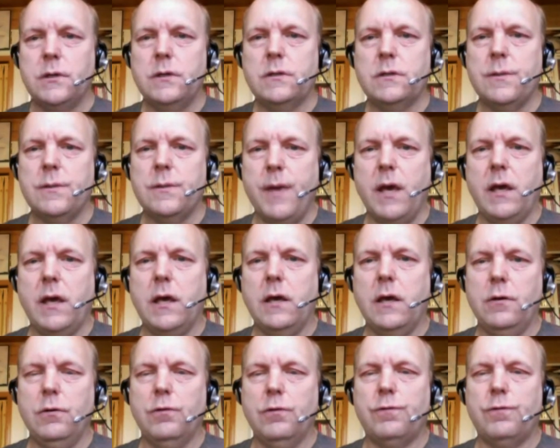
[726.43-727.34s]
to make
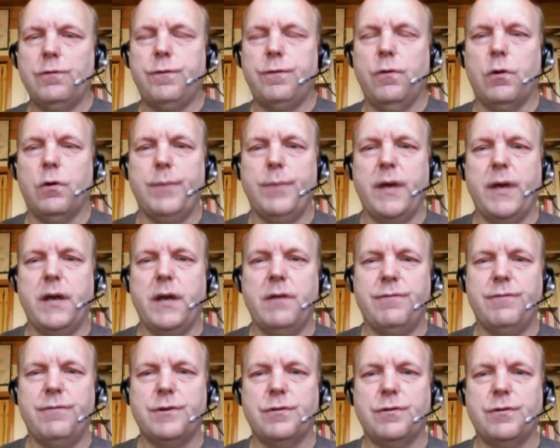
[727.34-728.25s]
it useful or
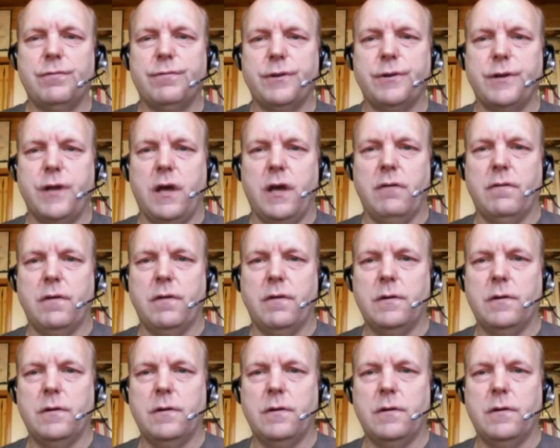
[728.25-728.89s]
beneficial for David?